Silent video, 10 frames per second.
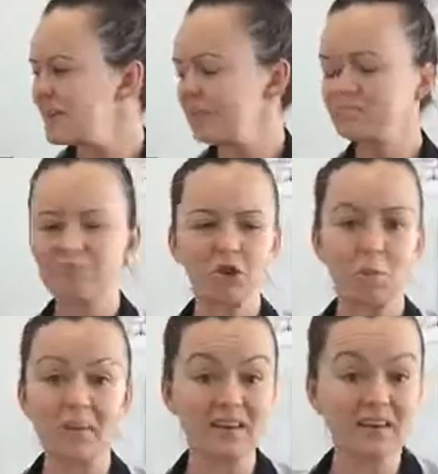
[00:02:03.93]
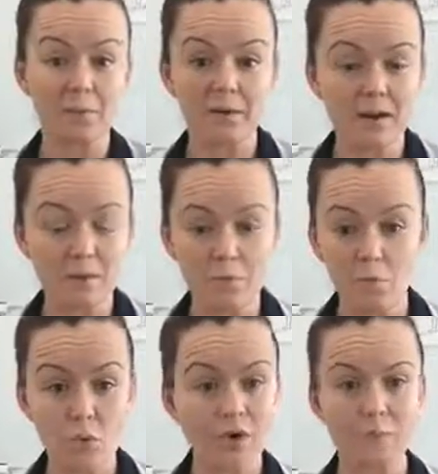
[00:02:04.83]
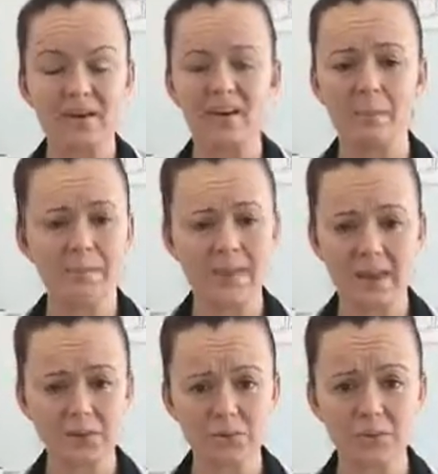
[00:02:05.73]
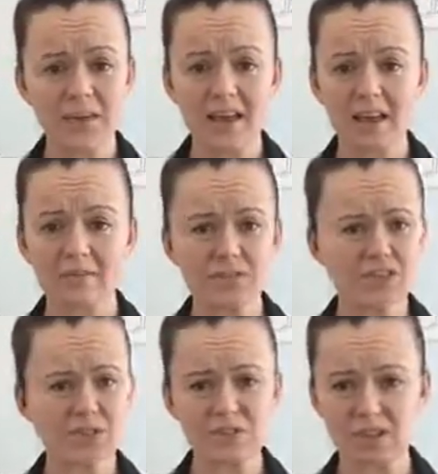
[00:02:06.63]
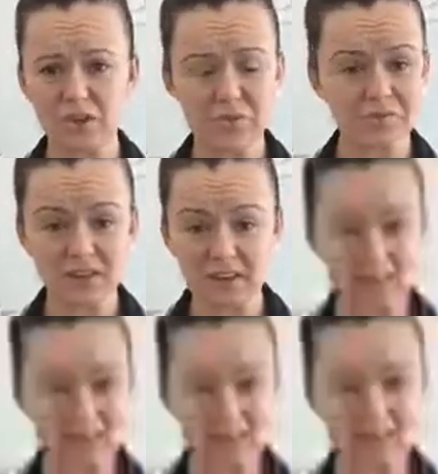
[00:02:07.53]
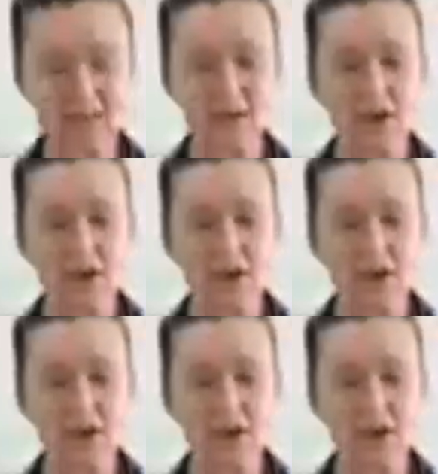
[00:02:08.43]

like, picking up a cup of water, picking up a kettle, even just using your fingers,